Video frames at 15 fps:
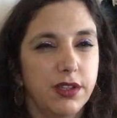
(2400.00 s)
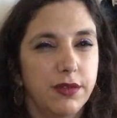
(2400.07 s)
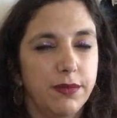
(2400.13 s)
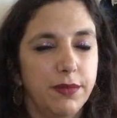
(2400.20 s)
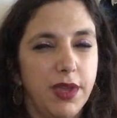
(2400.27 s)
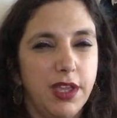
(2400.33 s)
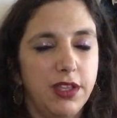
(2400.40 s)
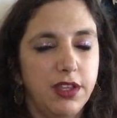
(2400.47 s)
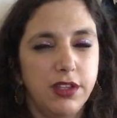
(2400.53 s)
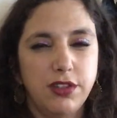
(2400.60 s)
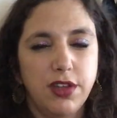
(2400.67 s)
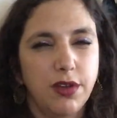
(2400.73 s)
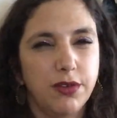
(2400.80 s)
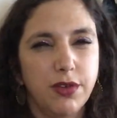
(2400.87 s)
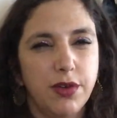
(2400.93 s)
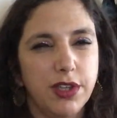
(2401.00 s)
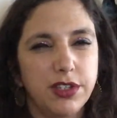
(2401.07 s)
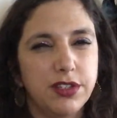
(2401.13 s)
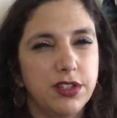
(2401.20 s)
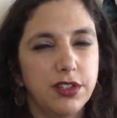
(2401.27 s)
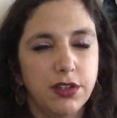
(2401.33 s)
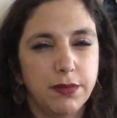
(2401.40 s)
But don't
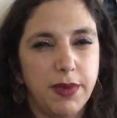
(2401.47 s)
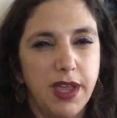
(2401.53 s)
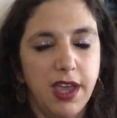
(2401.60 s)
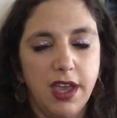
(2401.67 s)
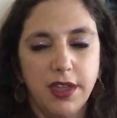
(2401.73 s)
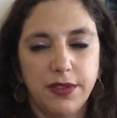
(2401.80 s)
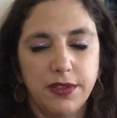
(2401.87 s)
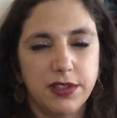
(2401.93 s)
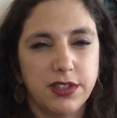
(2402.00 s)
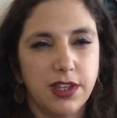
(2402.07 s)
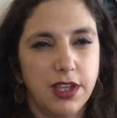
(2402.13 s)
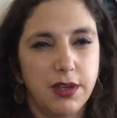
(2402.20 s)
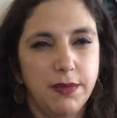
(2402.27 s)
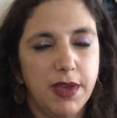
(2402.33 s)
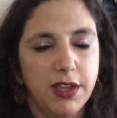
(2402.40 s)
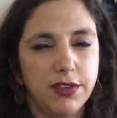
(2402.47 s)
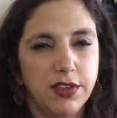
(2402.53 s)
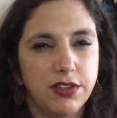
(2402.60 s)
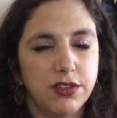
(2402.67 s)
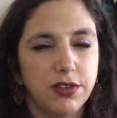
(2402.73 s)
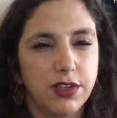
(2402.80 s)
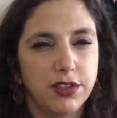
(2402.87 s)
question your path. It's not about
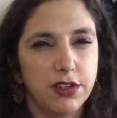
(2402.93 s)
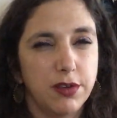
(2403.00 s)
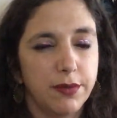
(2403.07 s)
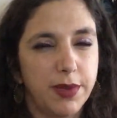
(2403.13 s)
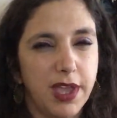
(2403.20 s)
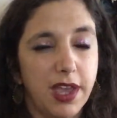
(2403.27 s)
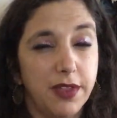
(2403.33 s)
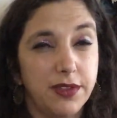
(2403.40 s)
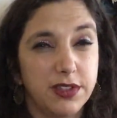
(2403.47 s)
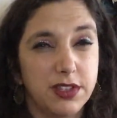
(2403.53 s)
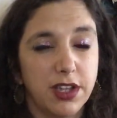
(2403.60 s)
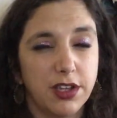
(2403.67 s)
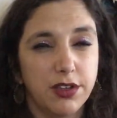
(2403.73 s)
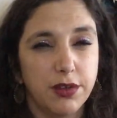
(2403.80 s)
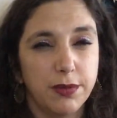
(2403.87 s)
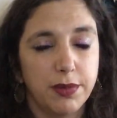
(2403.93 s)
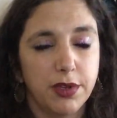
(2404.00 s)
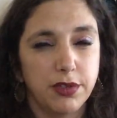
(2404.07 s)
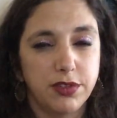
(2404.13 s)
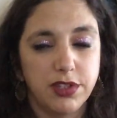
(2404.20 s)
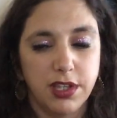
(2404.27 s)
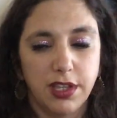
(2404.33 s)
that you're on your own path, it's how you're
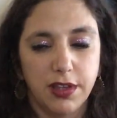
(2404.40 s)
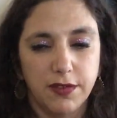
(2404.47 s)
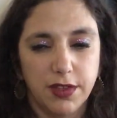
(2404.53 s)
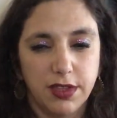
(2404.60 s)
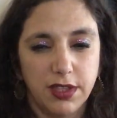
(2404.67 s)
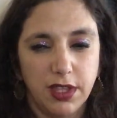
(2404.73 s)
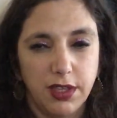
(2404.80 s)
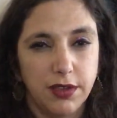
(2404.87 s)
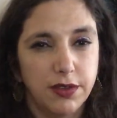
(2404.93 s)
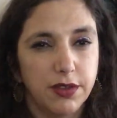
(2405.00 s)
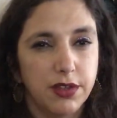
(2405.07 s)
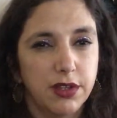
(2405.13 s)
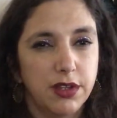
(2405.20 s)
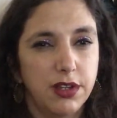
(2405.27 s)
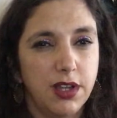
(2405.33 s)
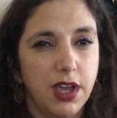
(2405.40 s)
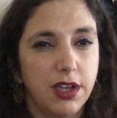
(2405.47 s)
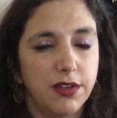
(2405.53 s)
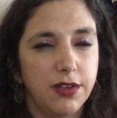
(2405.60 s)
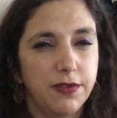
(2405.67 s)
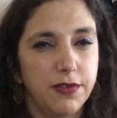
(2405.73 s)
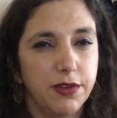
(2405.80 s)
approaching everything. Not
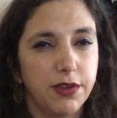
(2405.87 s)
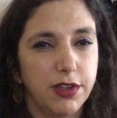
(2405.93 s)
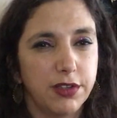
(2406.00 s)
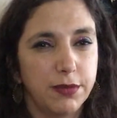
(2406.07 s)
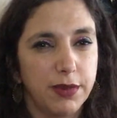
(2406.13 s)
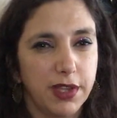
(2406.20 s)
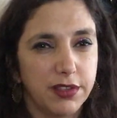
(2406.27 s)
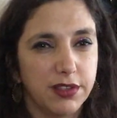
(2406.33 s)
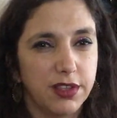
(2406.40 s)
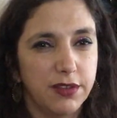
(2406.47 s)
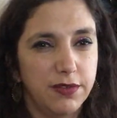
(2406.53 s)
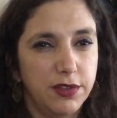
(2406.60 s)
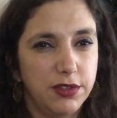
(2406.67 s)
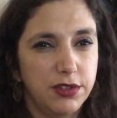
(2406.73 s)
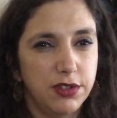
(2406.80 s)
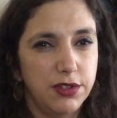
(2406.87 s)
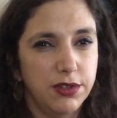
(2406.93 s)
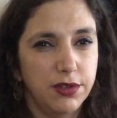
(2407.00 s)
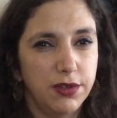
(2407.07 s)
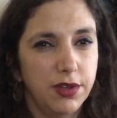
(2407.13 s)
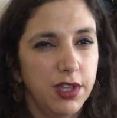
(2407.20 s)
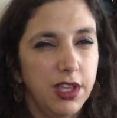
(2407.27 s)
if you're on your path. Love you
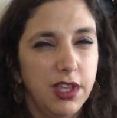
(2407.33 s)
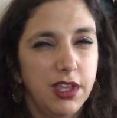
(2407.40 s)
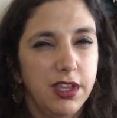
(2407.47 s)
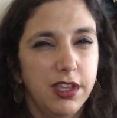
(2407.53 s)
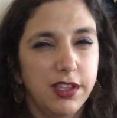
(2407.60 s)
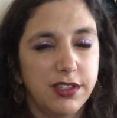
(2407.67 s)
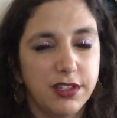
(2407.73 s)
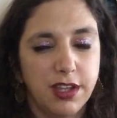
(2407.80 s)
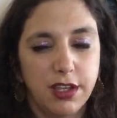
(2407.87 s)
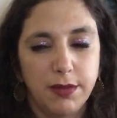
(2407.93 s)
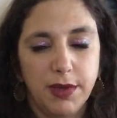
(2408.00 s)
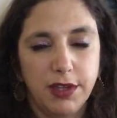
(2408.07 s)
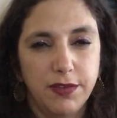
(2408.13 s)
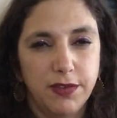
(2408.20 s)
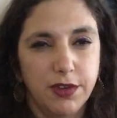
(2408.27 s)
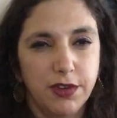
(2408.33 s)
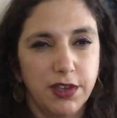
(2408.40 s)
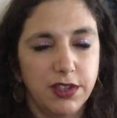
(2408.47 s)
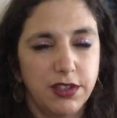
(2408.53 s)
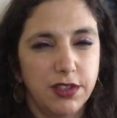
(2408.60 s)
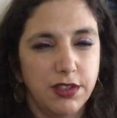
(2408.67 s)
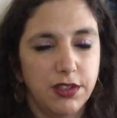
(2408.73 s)
too. It's not about if you're
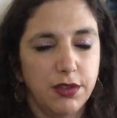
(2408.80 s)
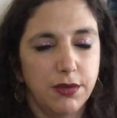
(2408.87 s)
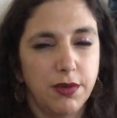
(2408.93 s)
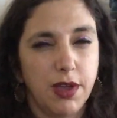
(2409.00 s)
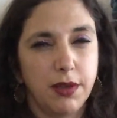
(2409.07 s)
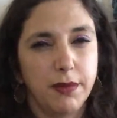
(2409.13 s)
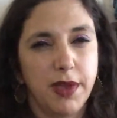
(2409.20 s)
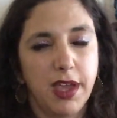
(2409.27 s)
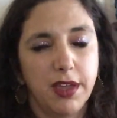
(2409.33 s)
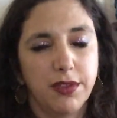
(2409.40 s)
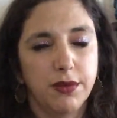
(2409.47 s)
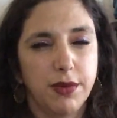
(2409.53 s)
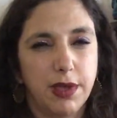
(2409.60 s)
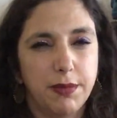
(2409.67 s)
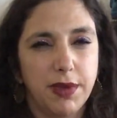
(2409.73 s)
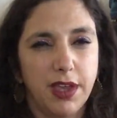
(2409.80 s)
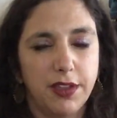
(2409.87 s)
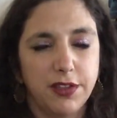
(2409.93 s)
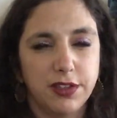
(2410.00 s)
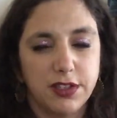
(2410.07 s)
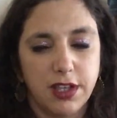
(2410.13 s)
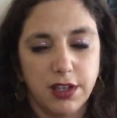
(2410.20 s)
on the wrong path or right
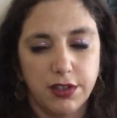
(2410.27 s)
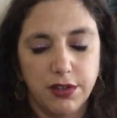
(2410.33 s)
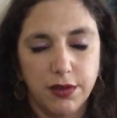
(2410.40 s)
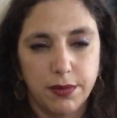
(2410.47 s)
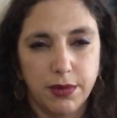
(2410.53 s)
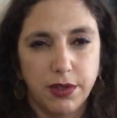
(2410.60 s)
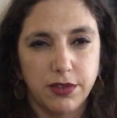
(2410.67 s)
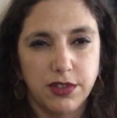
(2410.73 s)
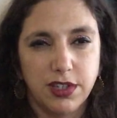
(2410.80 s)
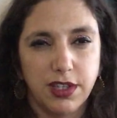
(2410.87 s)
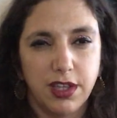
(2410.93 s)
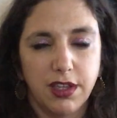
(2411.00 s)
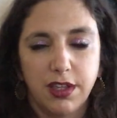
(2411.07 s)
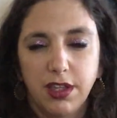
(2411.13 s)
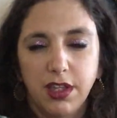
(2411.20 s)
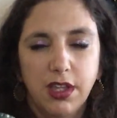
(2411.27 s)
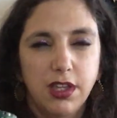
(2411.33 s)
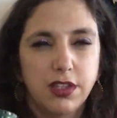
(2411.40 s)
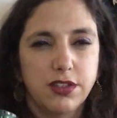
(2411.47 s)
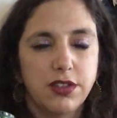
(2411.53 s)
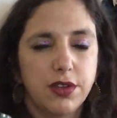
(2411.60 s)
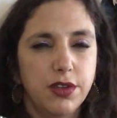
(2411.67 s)
path, it's how you're approaching it.
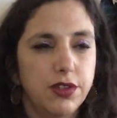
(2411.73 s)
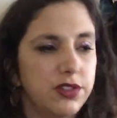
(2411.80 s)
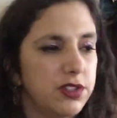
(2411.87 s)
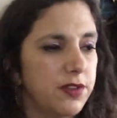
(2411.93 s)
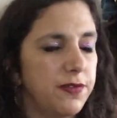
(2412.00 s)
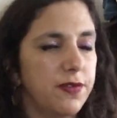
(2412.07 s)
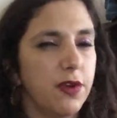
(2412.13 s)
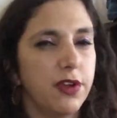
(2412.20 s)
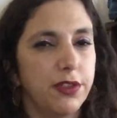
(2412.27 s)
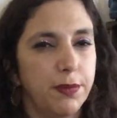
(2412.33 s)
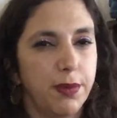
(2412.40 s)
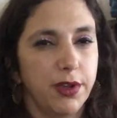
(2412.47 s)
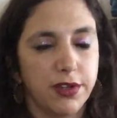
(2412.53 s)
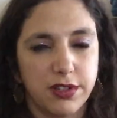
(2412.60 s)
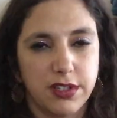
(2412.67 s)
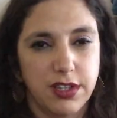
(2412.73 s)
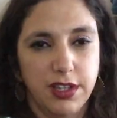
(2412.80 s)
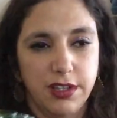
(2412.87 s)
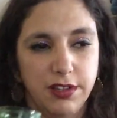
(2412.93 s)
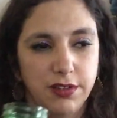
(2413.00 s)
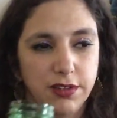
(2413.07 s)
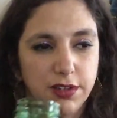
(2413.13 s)
So who's the fourth
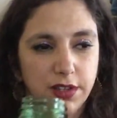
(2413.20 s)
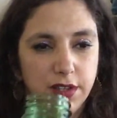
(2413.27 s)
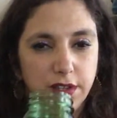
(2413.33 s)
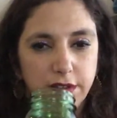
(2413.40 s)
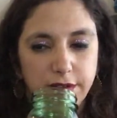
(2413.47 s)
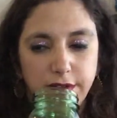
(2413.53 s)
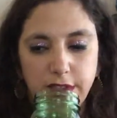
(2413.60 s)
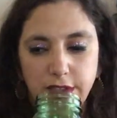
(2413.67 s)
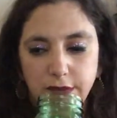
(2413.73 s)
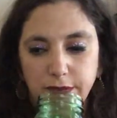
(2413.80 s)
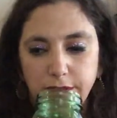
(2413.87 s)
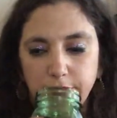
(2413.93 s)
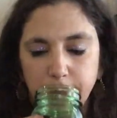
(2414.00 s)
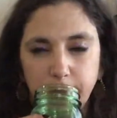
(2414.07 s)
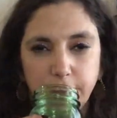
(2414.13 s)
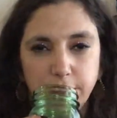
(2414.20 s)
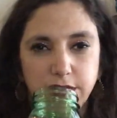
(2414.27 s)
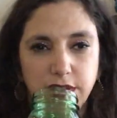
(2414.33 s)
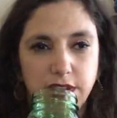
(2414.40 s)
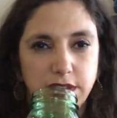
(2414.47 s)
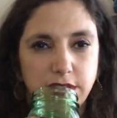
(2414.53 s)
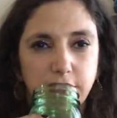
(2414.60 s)
person? Fifth
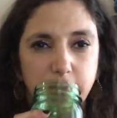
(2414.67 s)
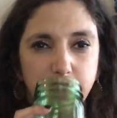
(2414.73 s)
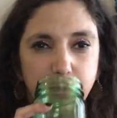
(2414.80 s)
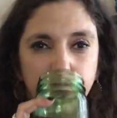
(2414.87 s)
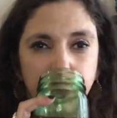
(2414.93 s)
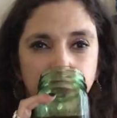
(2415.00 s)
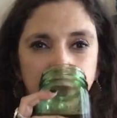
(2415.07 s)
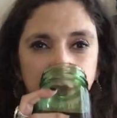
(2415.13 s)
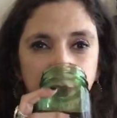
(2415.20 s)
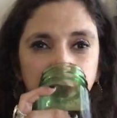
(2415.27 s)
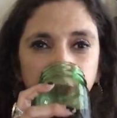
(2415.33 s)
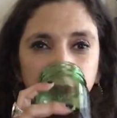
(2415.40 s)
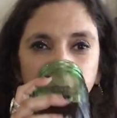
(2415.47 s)
person, sixth person?